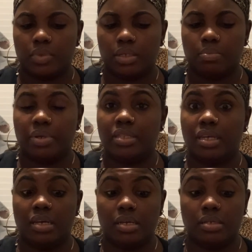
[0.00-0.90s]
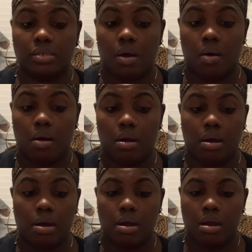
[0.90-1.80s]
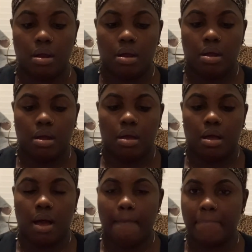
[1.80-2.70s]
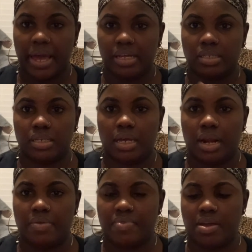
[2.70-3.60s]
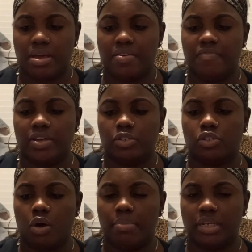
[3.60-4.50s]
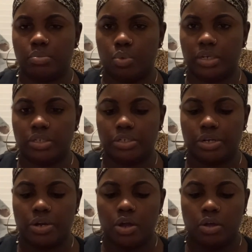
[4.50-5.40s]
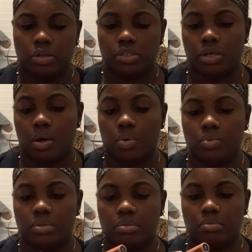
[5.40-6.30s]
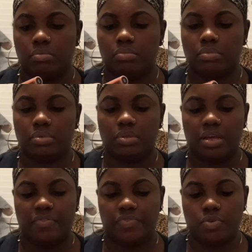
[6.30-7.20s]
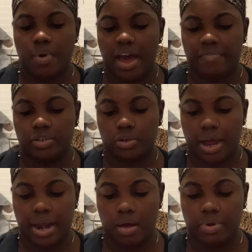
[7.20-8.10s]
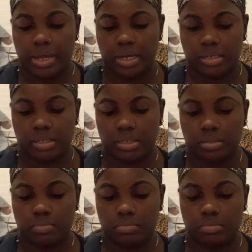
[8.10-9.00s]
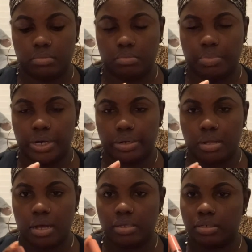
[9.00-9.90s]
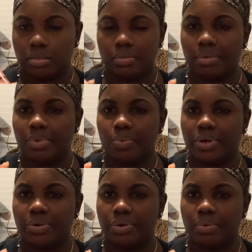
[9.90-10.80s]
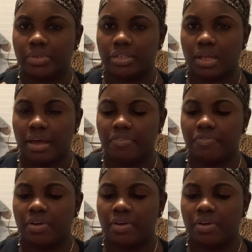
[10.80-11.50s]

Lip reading: But these are amazing, and they give so much moisture. So if you haven't tried out NYX Butter Gloss, I mean, what are you doing with your life?